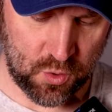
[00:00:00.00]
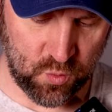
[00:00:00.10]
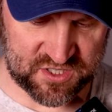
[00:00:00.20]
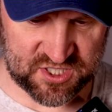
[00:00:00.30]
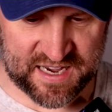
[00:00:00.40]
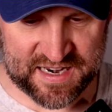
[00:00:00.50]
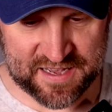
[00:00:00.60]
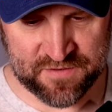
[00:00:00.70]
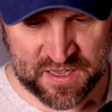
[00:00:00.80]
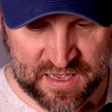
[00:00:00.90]
what side
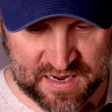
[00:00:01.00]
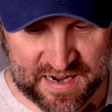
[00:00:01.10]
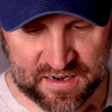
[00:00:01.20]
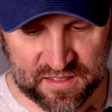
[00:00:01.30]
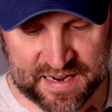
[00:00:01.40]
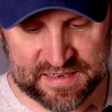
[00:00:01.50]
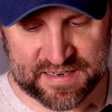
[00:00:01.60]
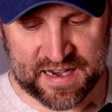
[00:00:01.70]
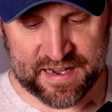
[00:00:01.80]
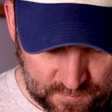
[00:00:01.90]
I've kind of landed
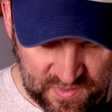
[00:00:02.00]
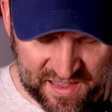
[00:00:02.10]
on.